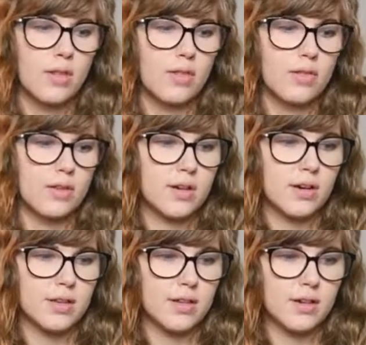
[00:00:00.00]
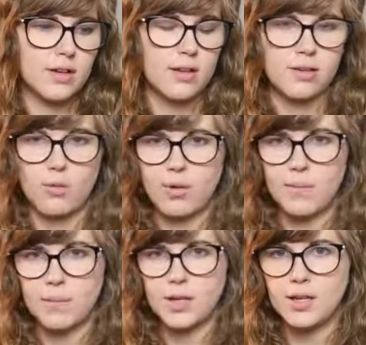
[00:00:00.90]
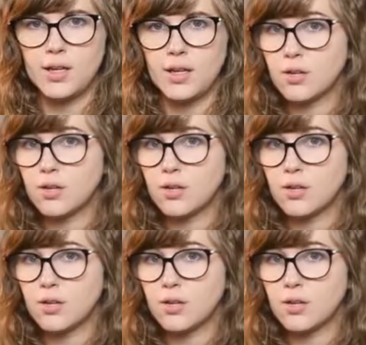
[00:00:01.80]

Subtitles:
this entire thing because I wouldn't be